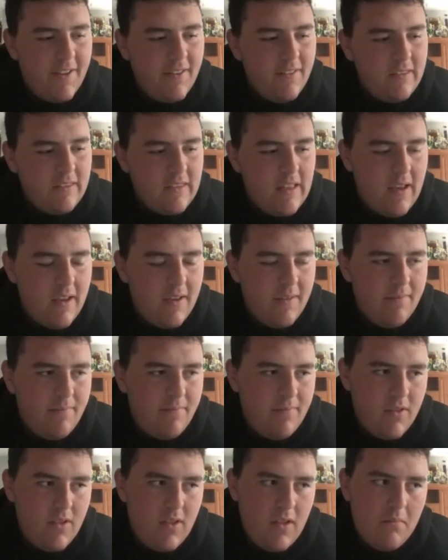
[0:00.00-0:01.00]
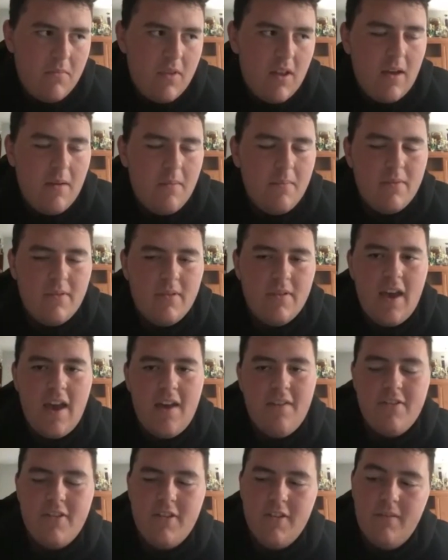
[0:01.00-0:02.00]
I sometimes
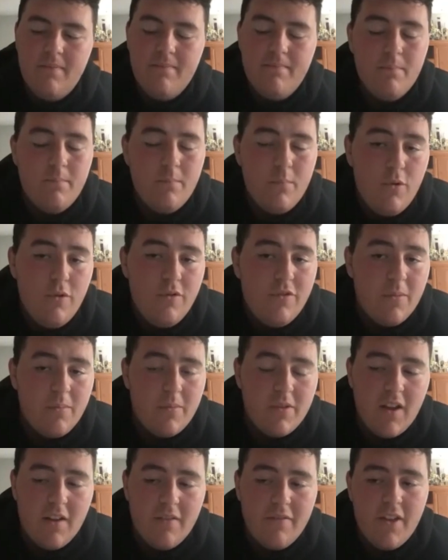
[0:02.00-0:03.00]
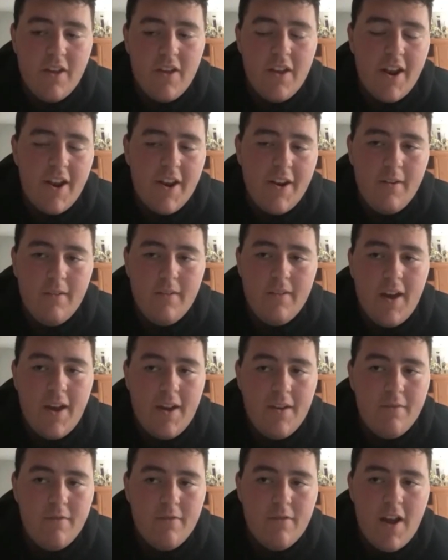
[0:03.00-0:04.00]
have to move some stuff that I
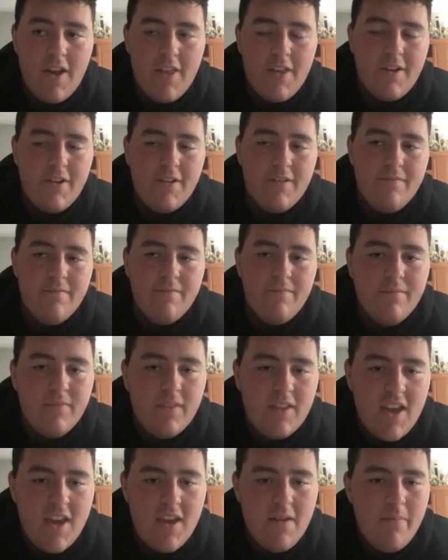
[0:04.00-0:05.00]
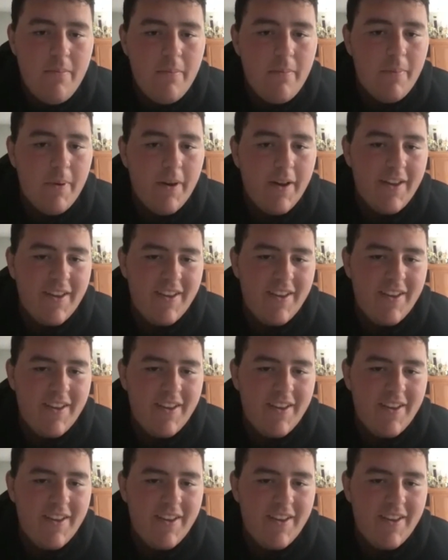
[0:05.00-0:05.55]
I rather keep, but